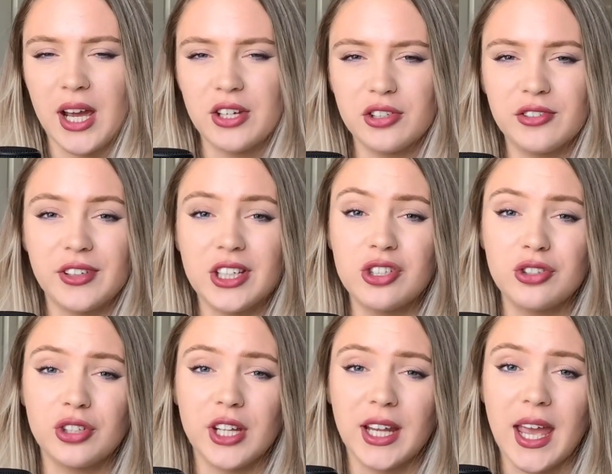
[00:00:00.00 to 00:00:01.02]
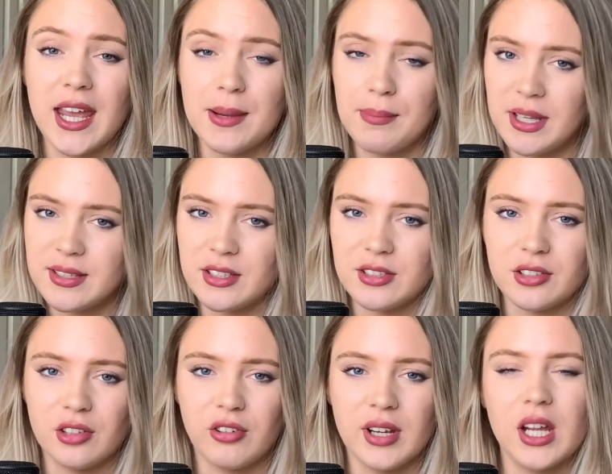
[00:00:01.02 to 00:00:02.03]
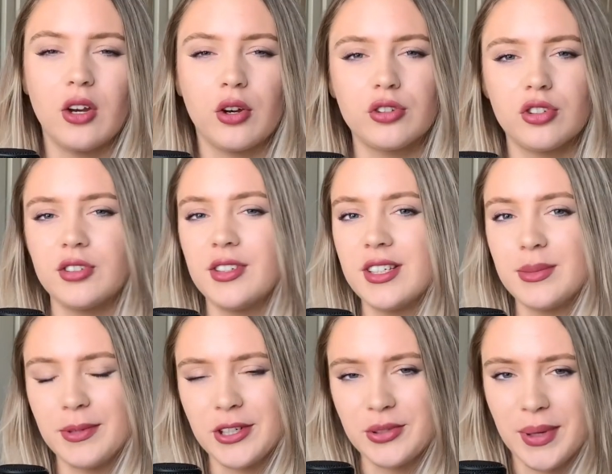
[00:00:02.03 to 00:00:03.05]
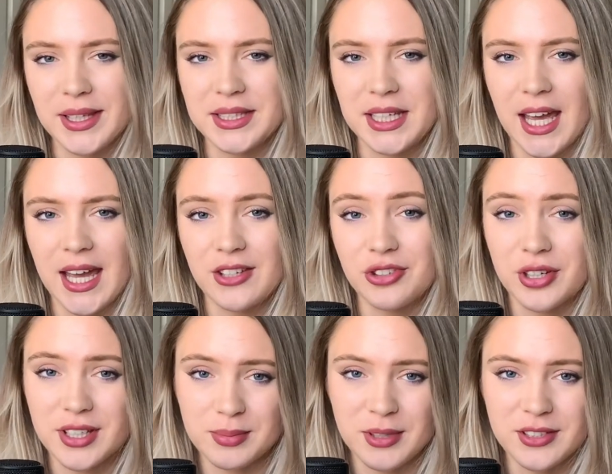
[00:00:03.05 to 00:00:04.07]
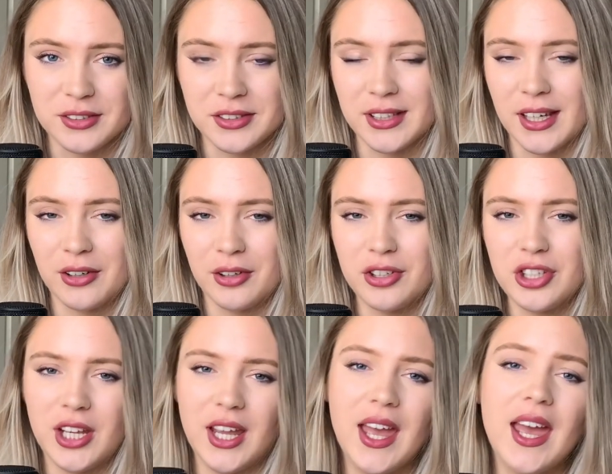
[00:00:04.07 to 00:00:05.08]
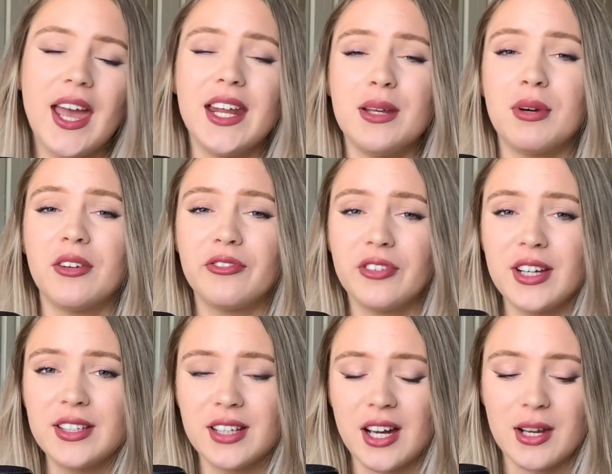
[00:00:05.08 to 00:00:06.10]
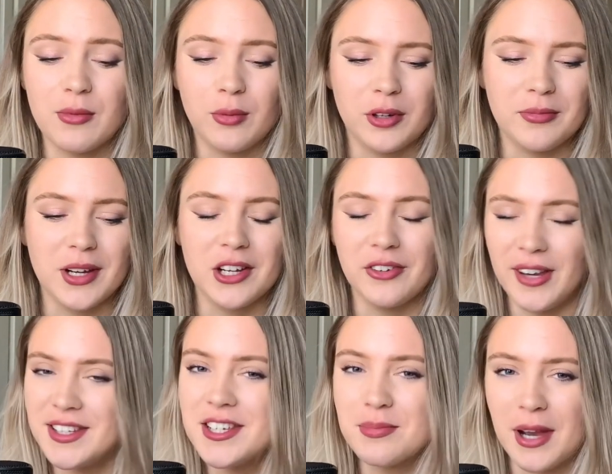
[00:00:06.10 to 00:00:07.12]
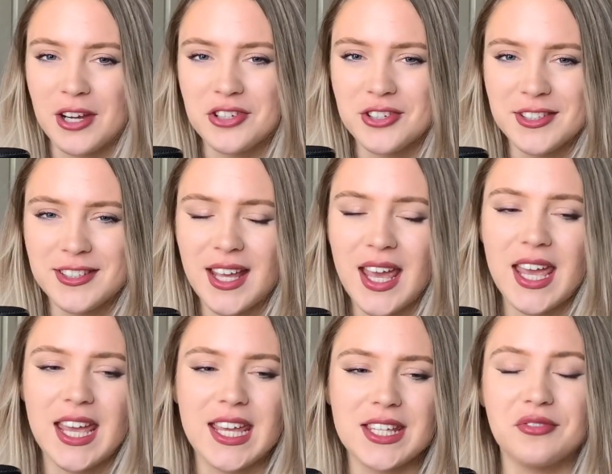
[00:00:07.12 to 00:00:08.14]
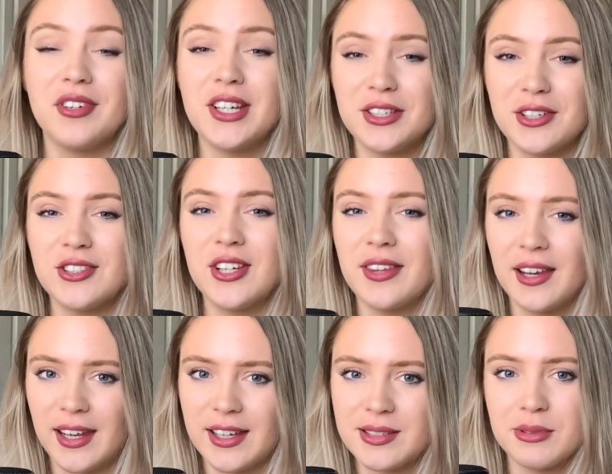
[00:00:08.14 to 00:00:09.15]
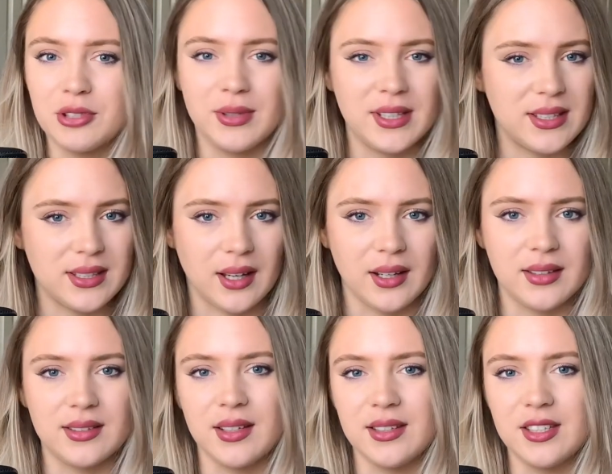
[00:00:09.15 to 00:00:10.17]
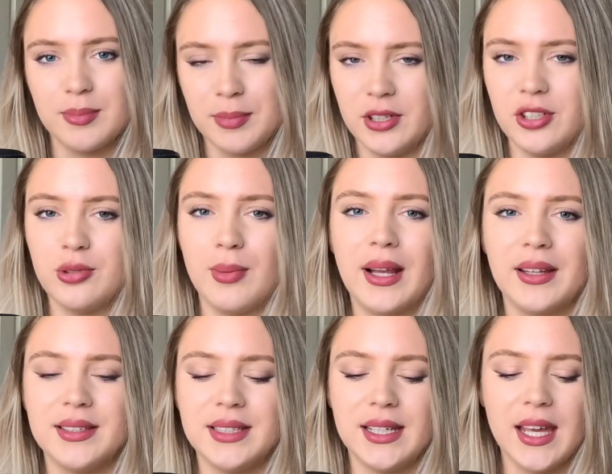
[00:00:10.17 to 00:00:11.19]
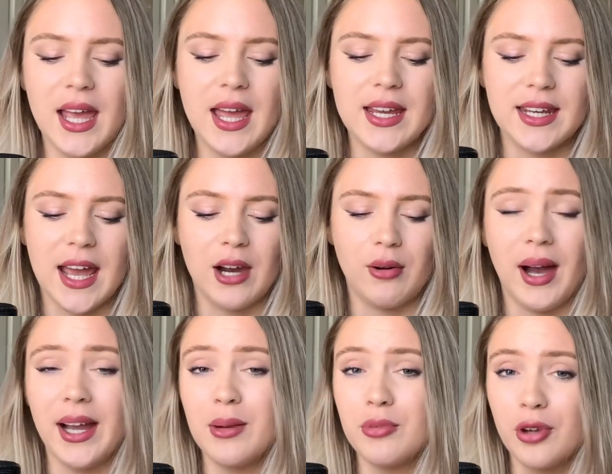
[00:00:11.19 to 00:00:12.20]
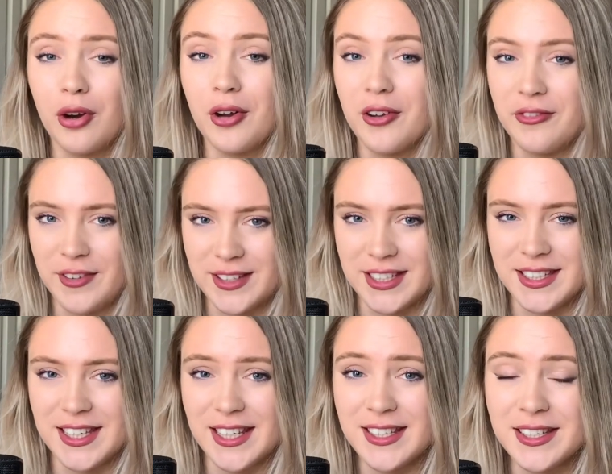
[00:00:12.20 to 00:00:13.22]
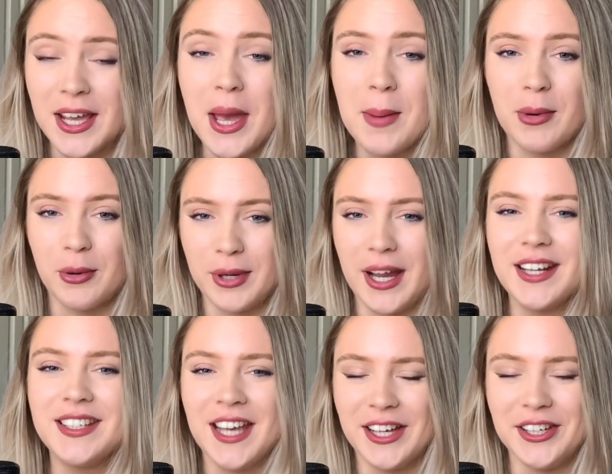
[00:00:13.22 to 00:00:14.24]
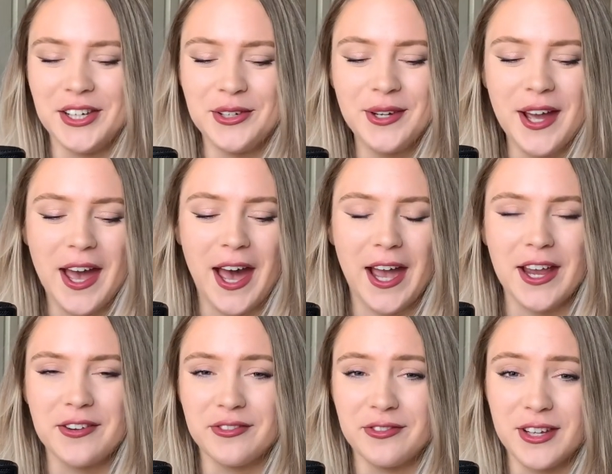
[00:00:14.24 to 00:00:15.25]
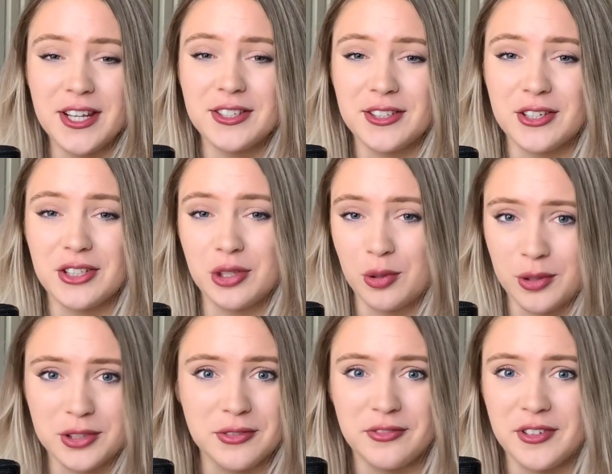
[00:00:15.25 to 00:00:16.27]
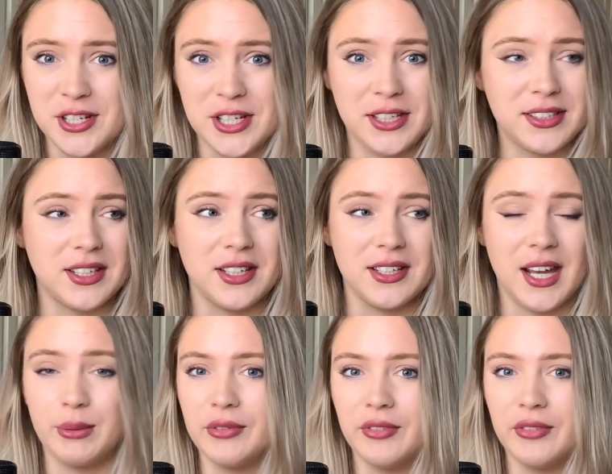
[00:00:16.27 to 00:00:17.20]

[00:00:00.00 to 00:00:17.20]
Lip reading: I just finished studying a master's degree in consciousness, spirituality and transpersonal psychology, and in my free time, one of my greatest passions is researching the links between science and spirituality. Now, I am not a physicist, but when I tell you I have researched quantum physics and how it